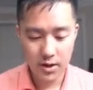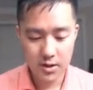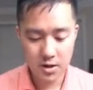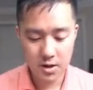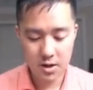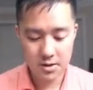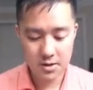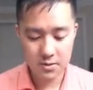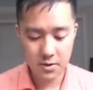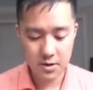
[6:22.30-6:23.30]

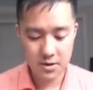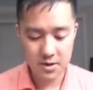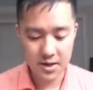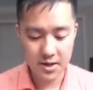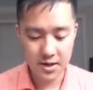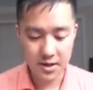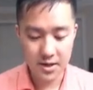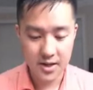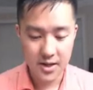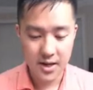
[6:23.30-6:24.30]
Shards. Wing Shards I kind of like.
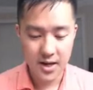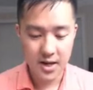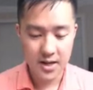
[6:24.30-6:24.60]
And